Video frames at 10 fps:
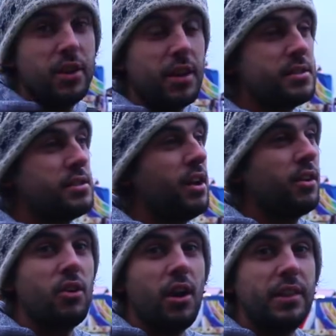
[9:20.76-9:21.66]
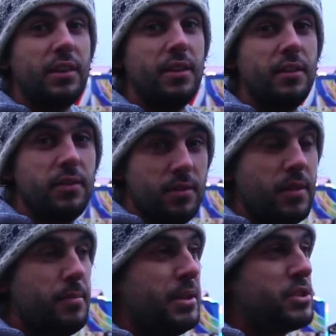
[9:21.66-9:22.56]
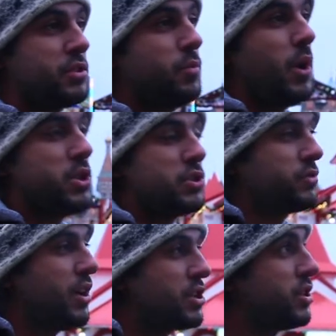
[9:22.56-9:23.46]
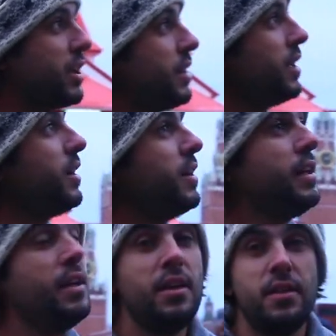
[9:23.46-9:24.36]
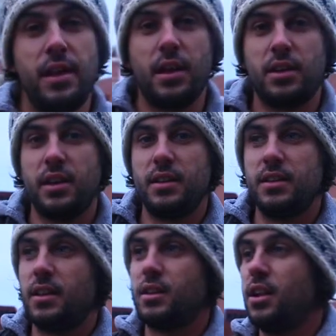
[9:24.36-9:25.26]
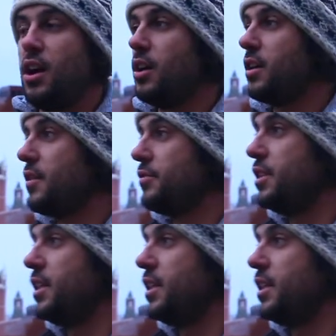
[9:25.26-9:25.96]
you can see a Kuranty, the biggest watch in Russia, and they hidden a clock every